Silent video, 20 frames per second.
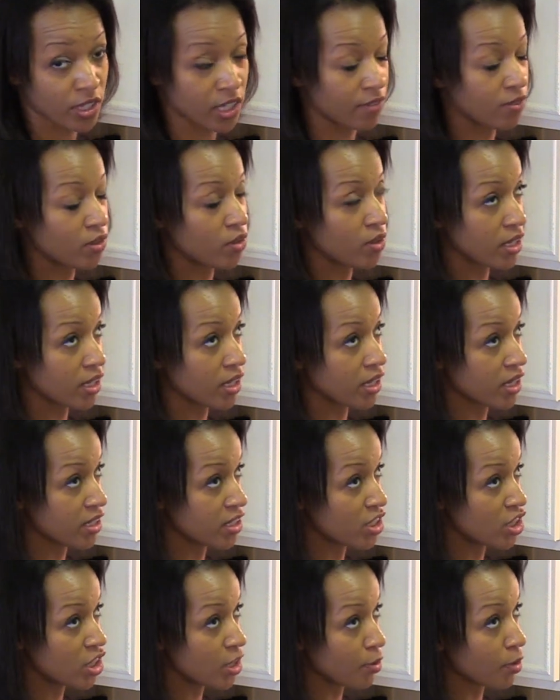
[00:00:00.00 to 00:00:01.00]
Like if you get like
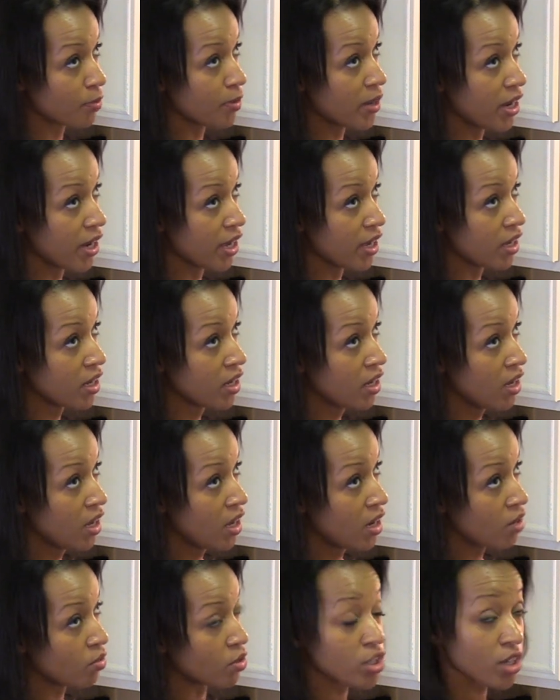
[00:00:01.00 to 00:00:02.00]
a cheaper pot,
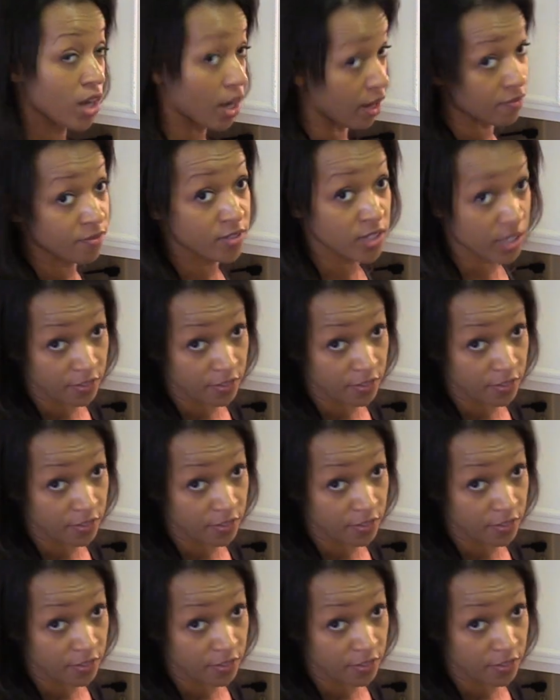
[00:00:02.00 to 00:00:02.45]
which I've